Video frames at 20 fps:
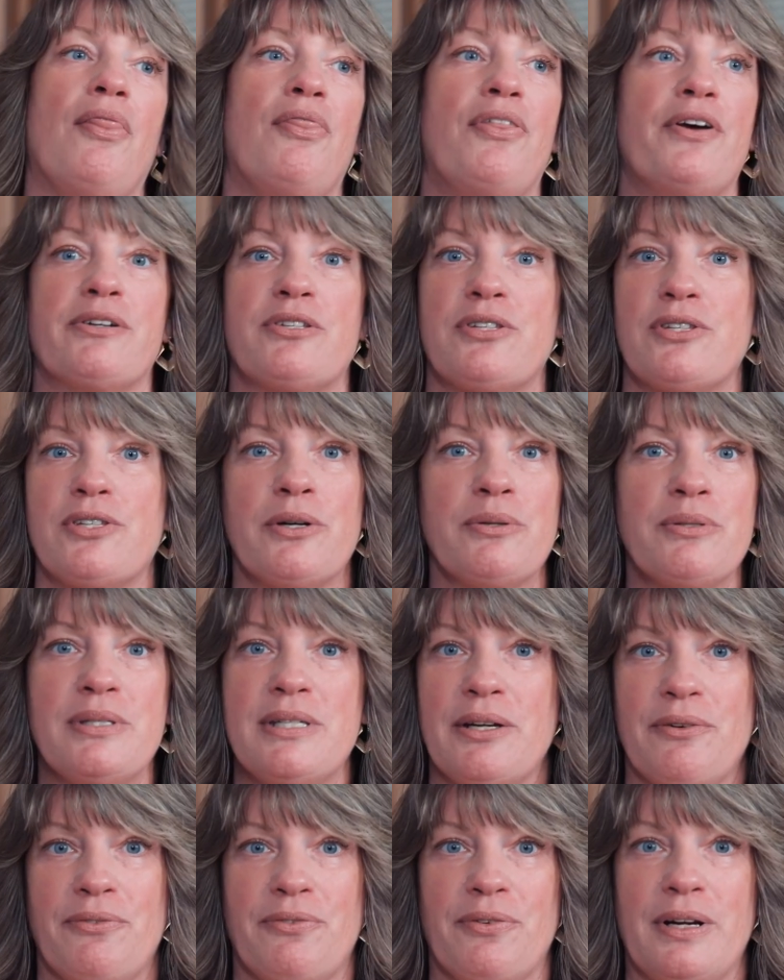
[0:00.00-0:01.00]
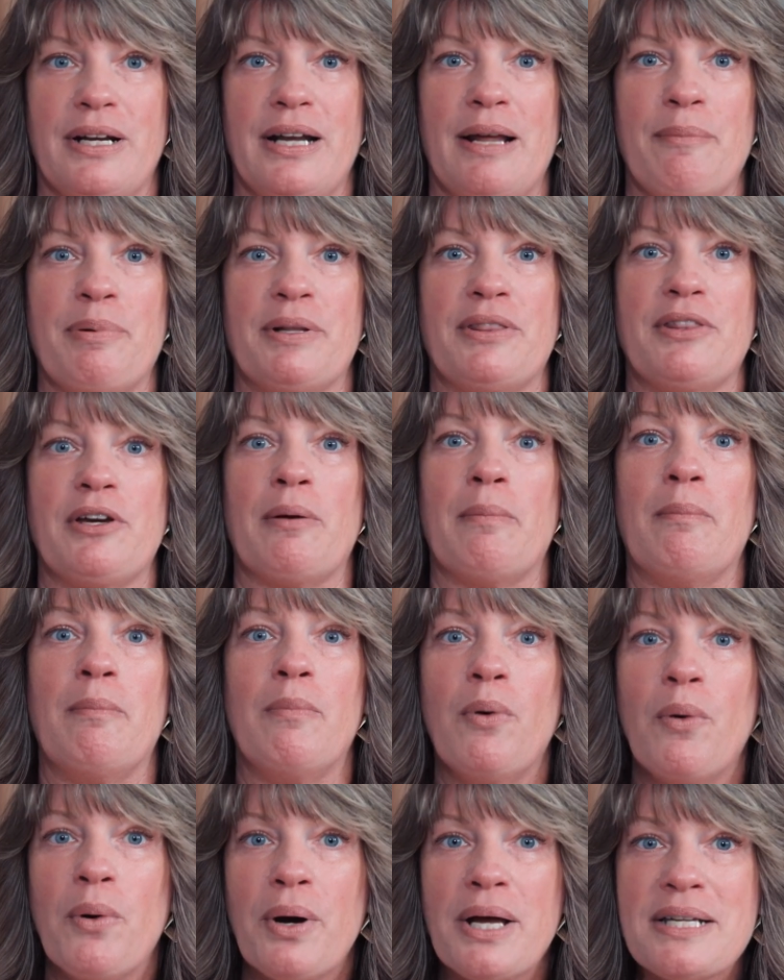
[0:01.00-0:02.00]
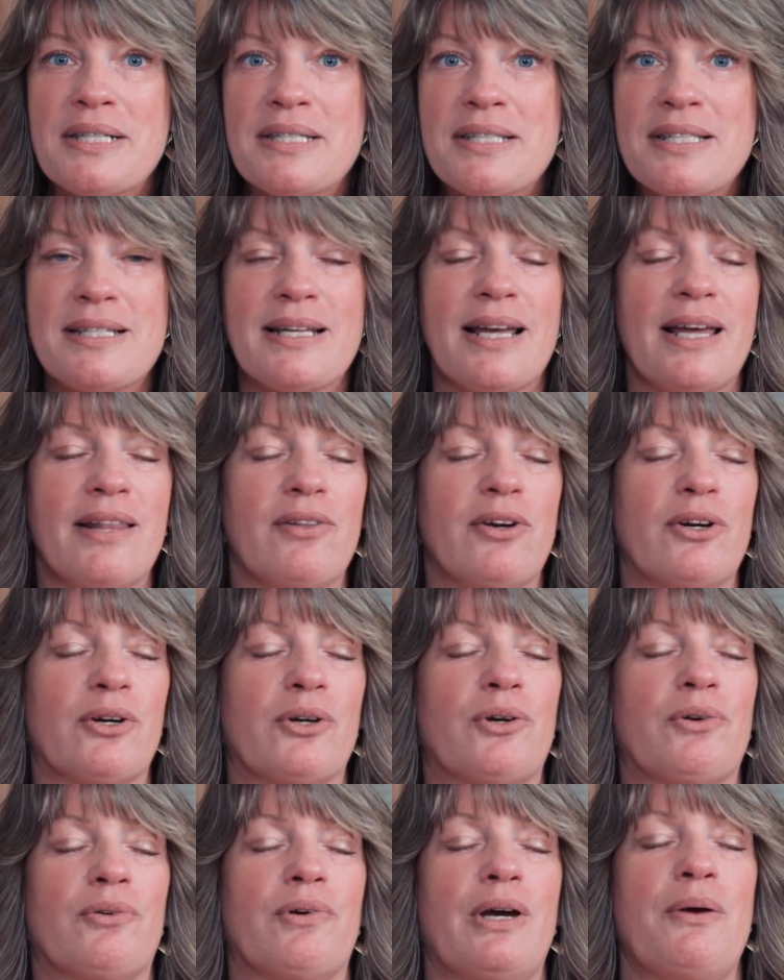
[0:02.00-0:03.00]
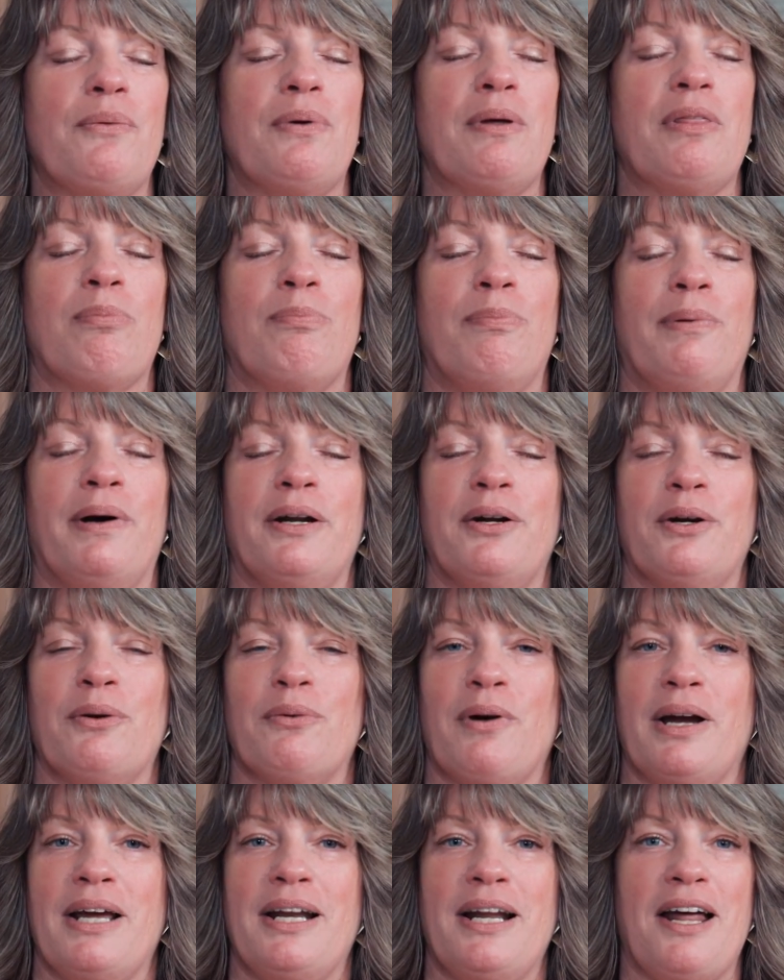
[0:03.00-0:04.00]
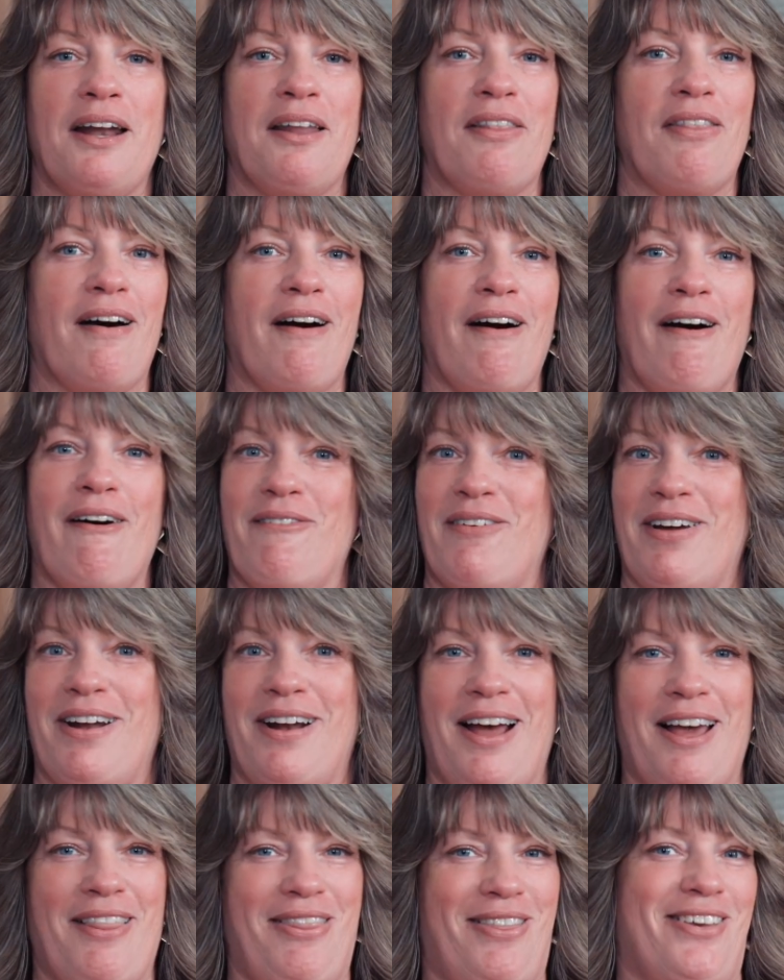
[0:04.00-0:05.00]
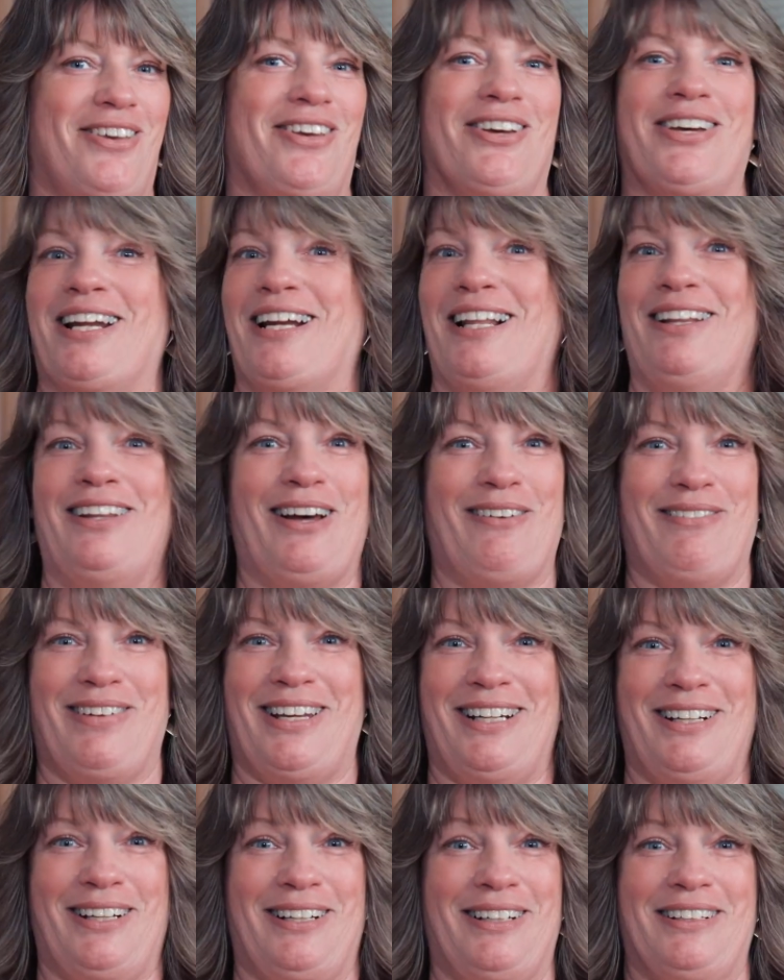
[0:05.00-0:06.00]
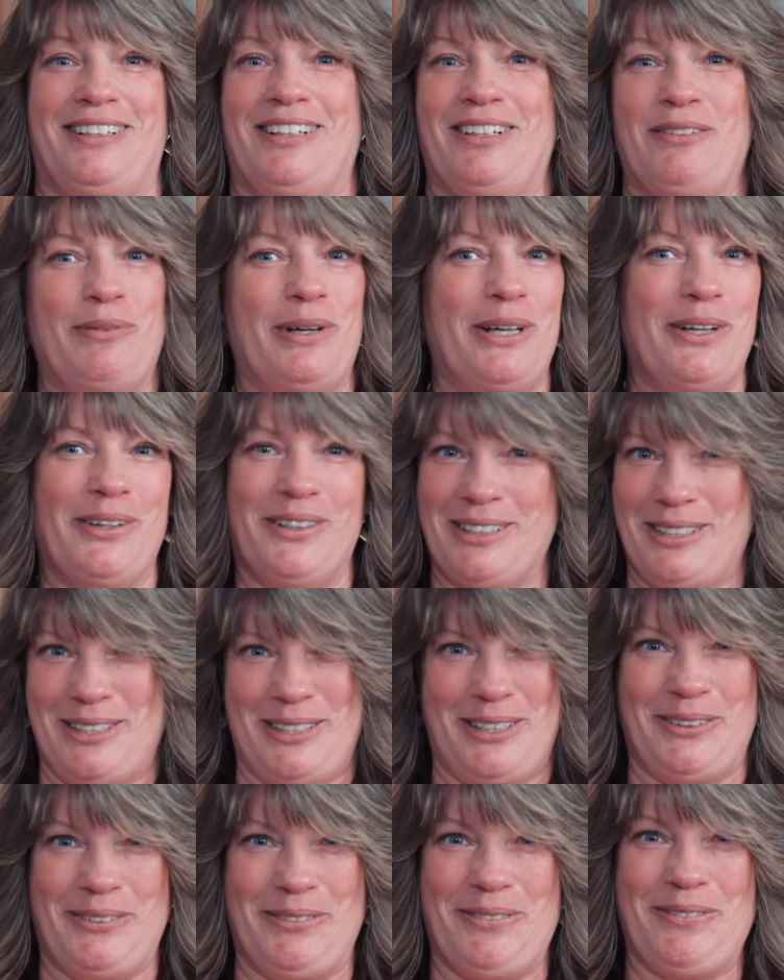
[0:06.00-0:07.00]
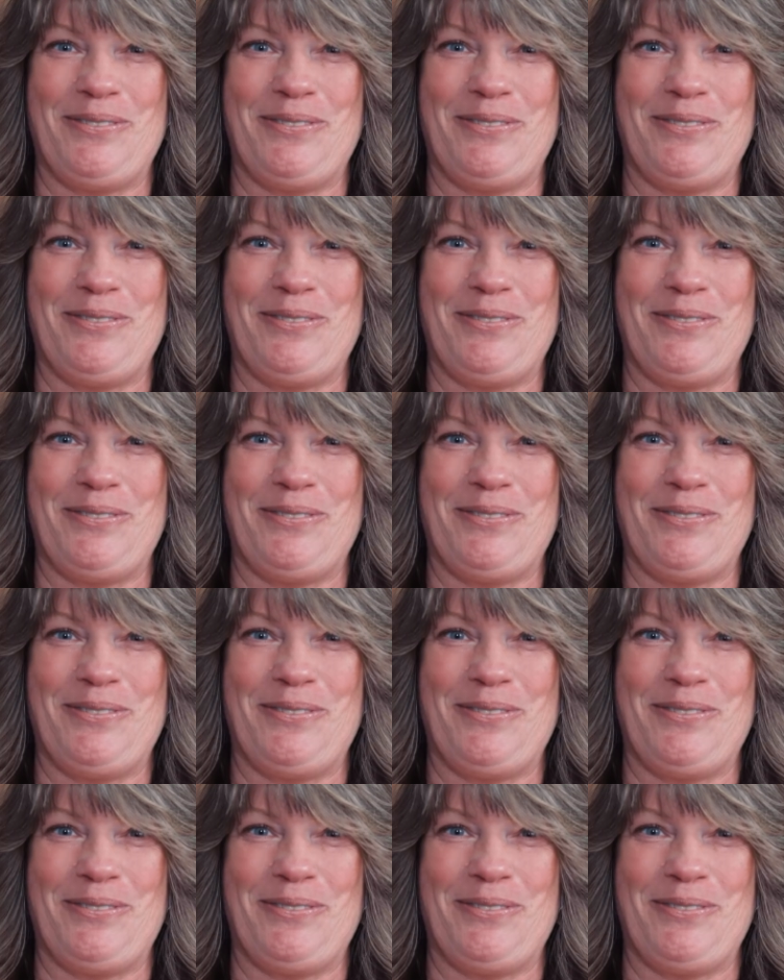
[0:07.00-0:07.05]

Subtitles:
They're so different, but they're moist and they're great with butter right out of the oven. I think you're gonna love it. We all do.